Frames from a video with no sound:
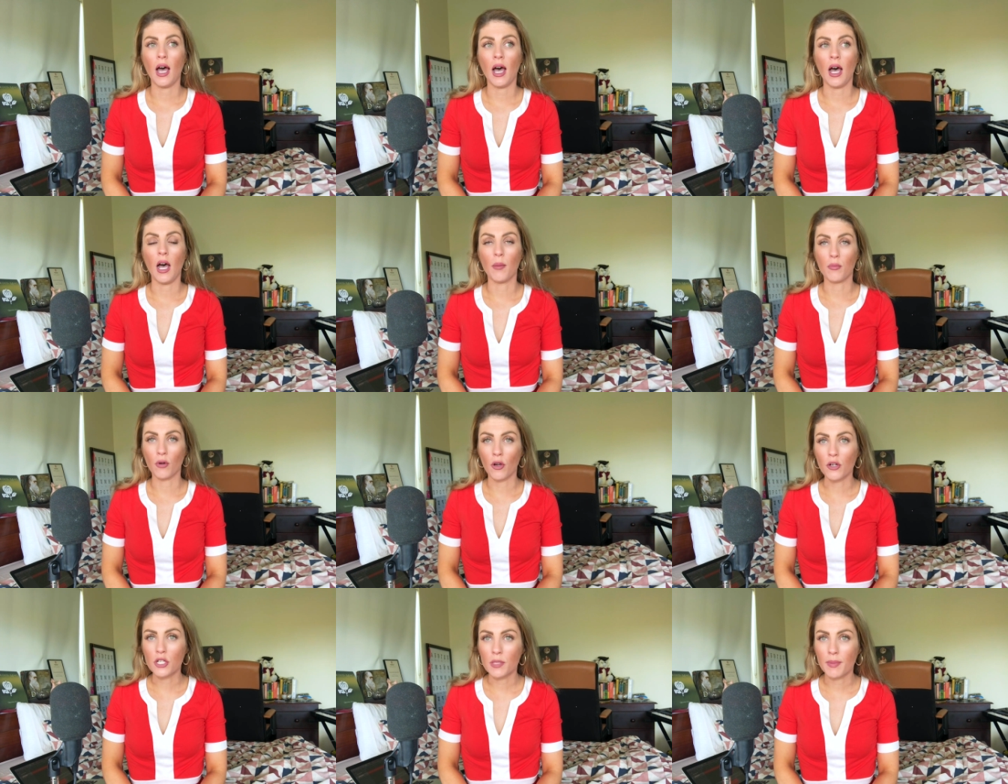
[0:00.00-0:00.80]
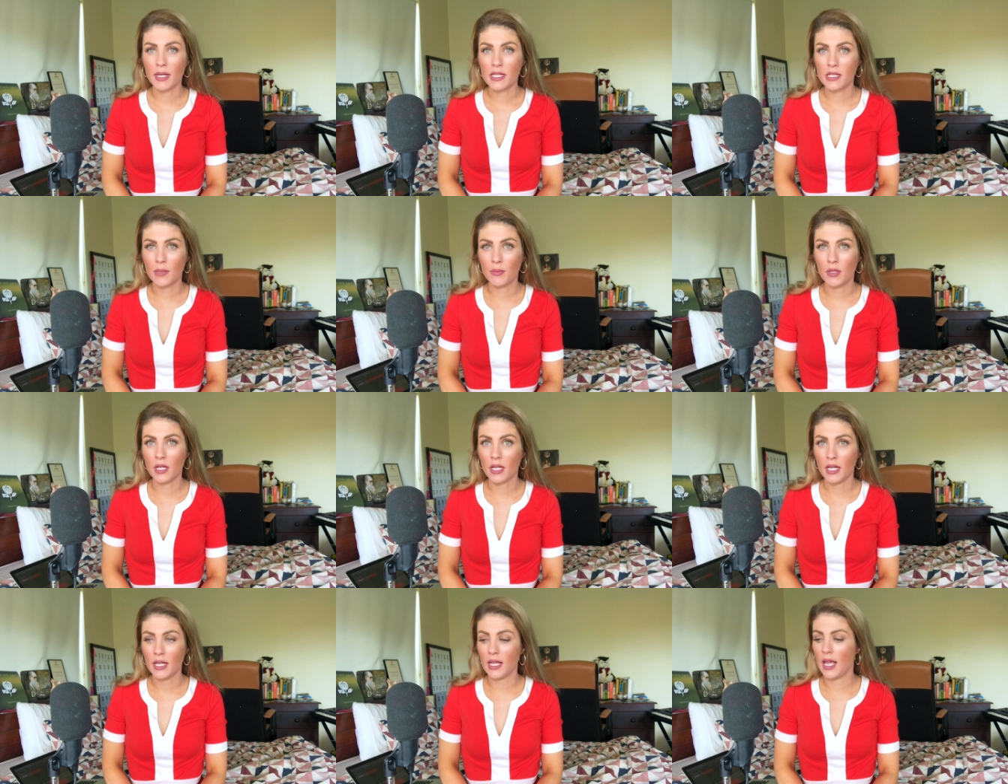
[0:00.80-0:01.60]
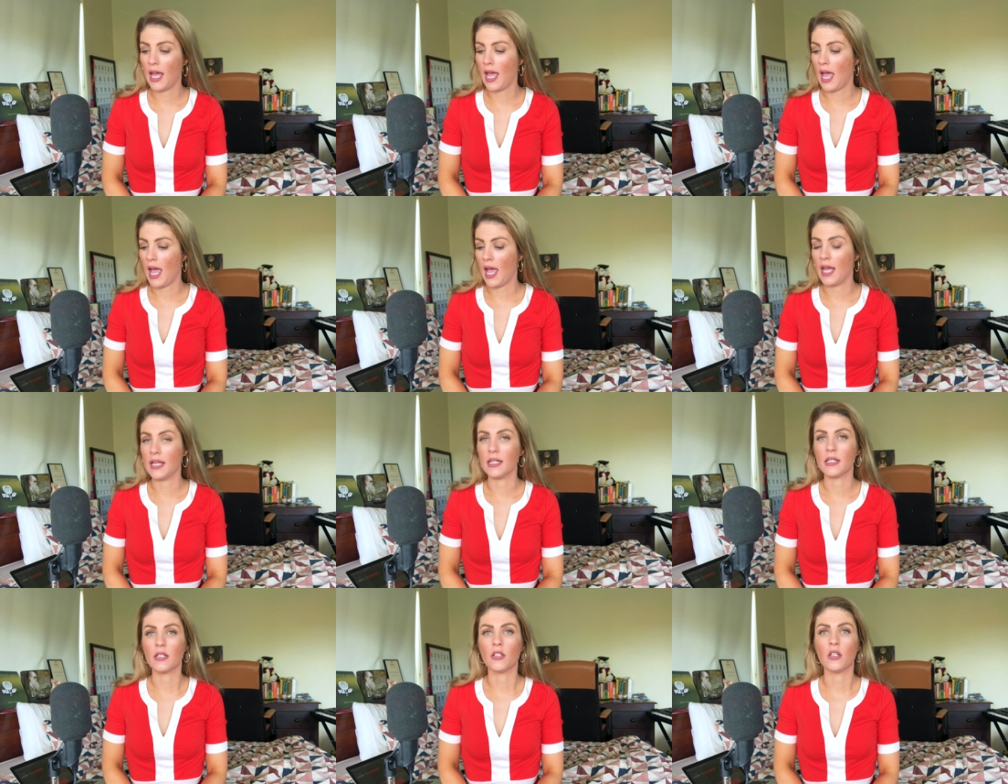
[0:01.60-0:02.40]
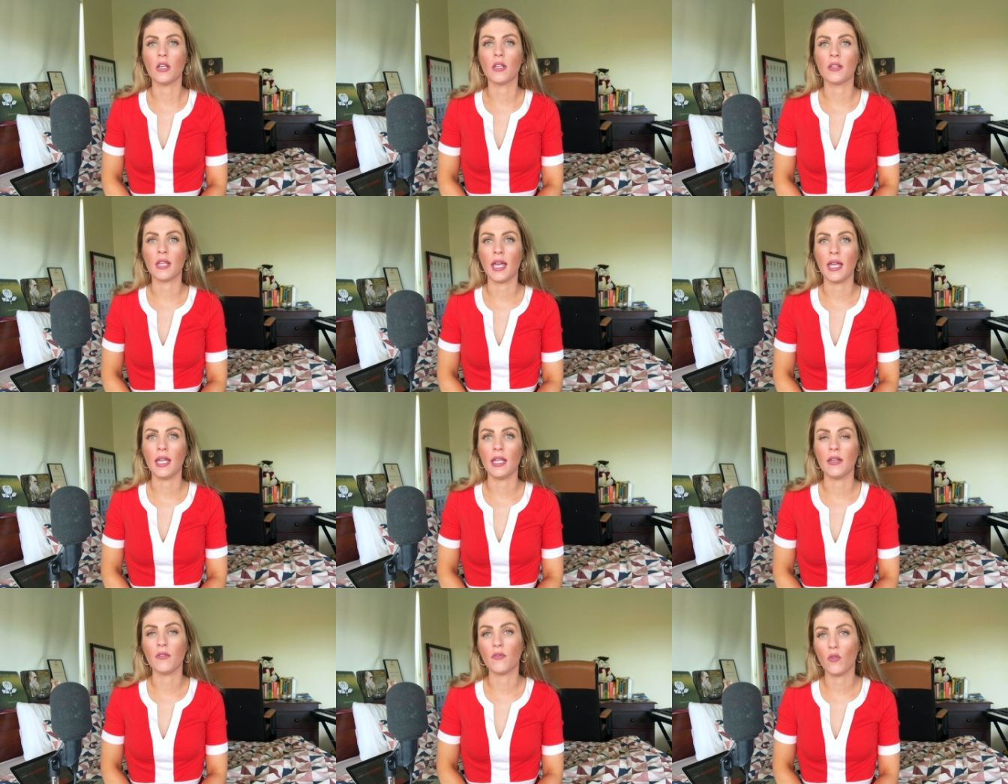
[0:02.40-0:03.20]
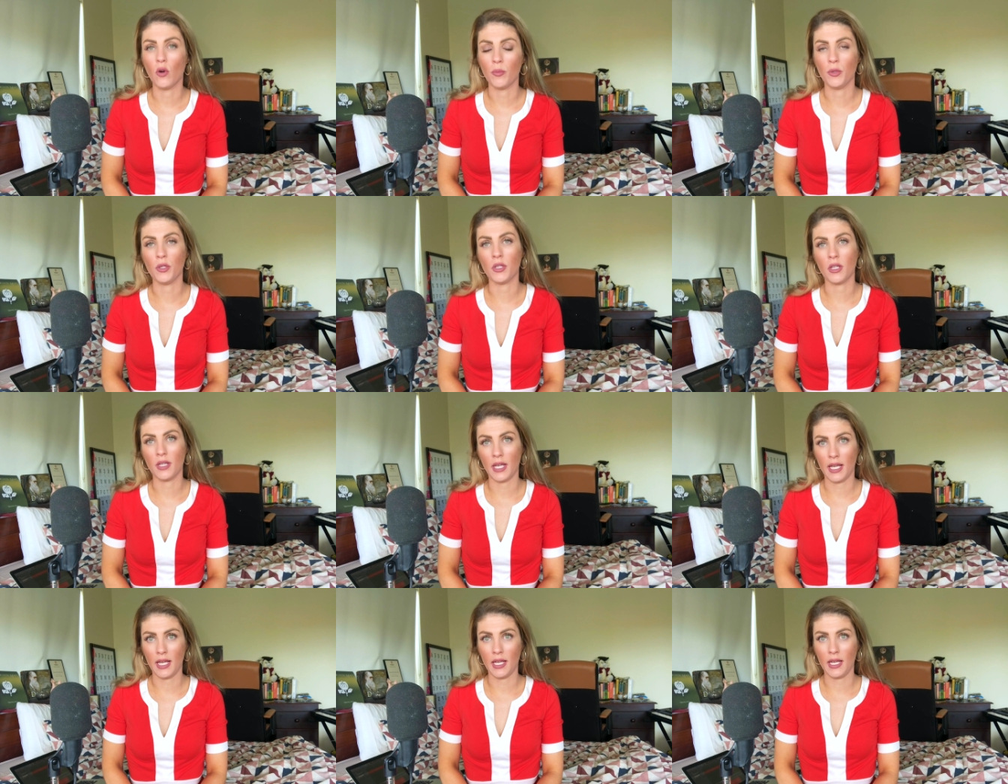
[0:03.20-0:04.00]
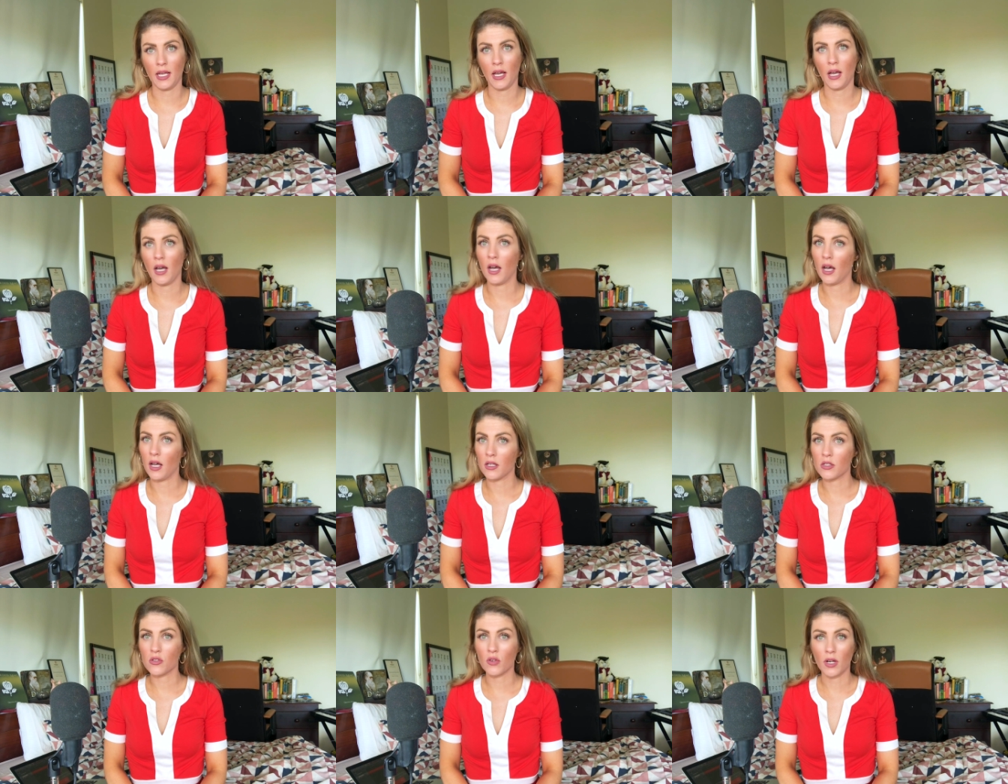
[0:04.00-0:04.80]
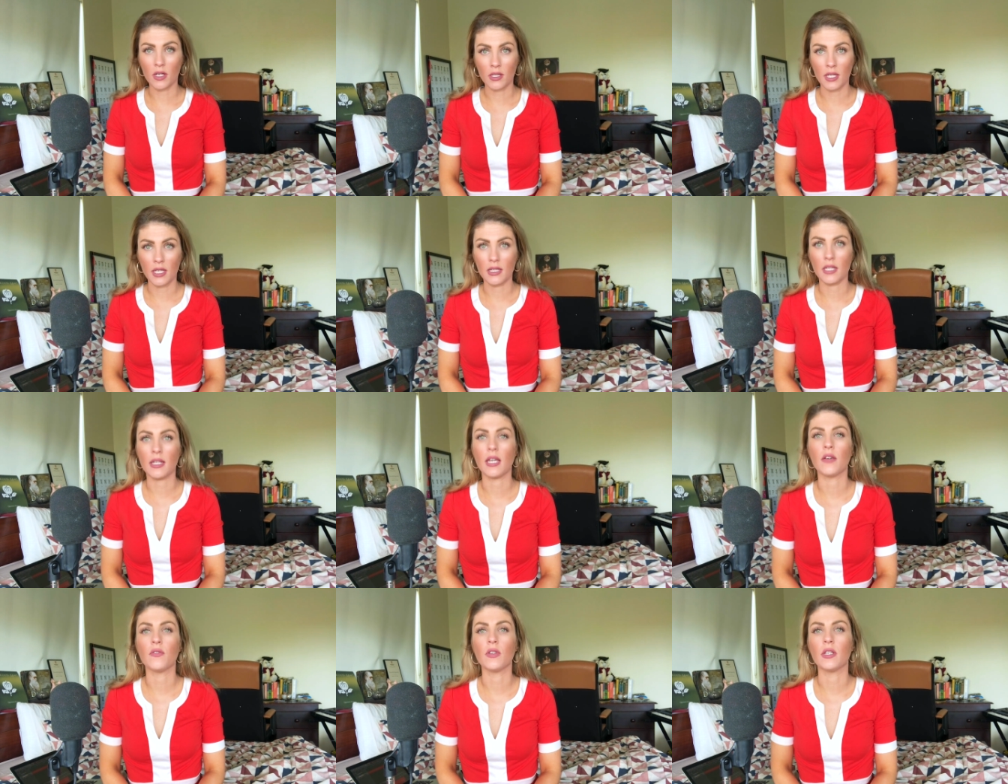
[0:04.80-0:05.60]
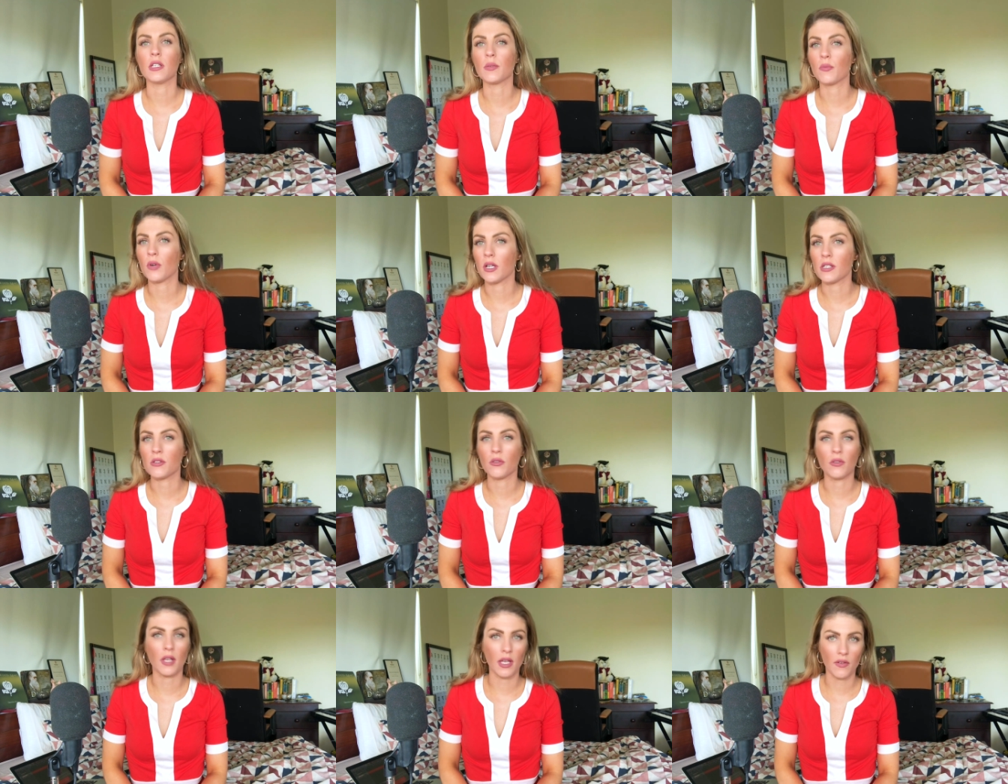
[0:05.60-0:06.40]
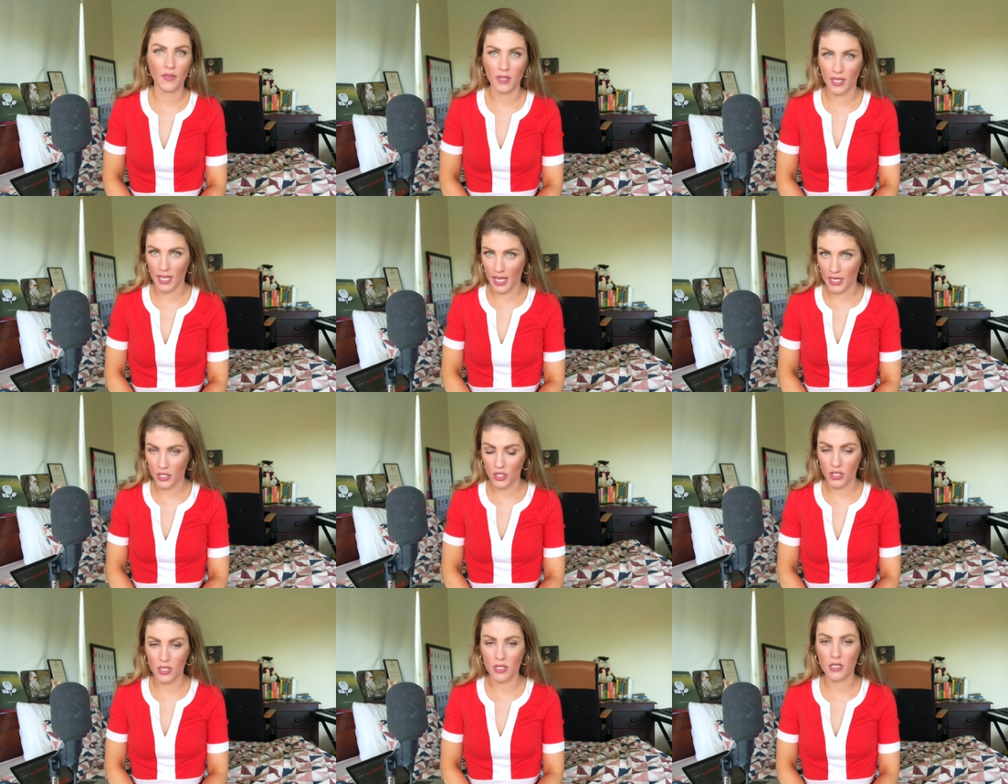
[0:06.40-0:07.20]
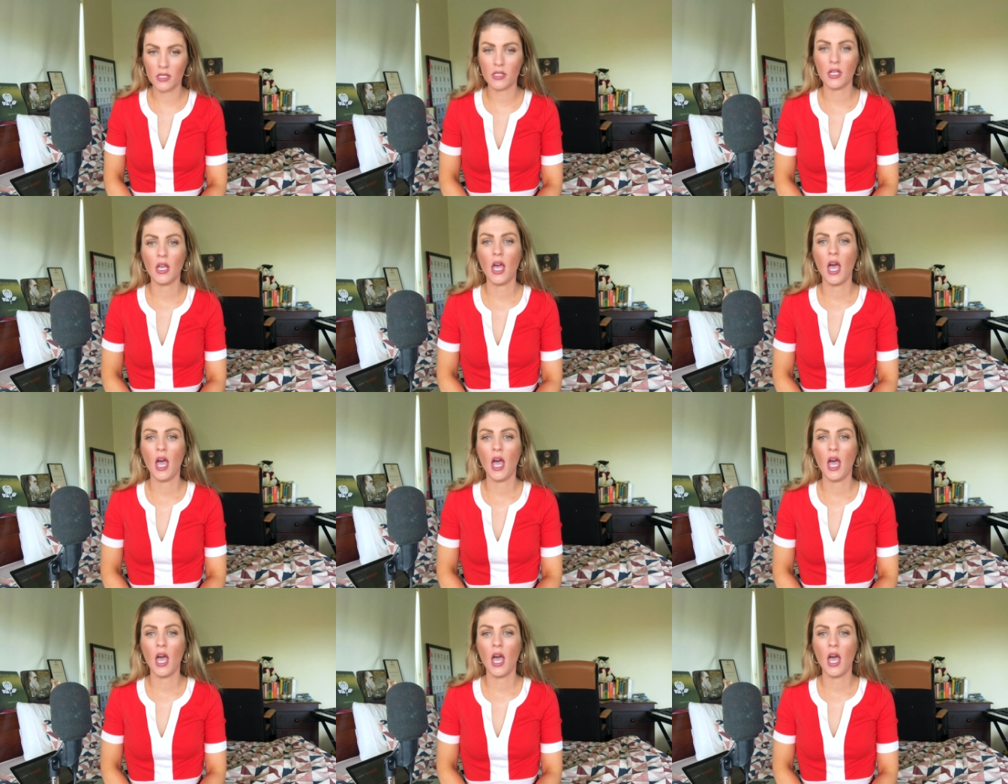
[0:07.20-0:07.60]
are approached by somebody and they inform you that they are struggling, that they are feeling depressed or they are feeling anxious.